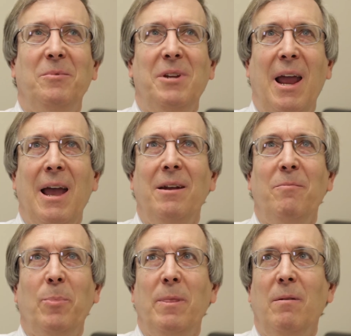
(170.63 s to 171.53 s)
Dan
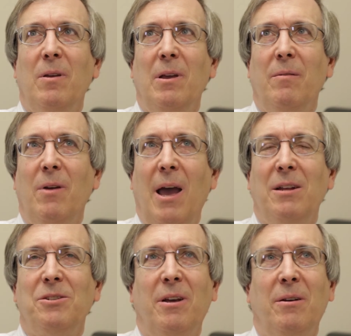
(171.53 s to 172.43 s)

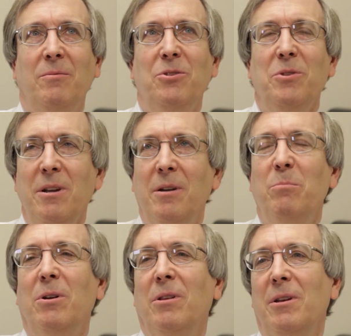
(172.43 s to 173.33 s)
has a unique
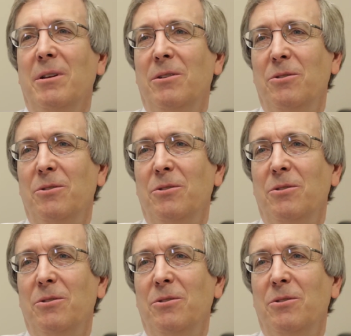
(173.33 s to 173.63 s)
ability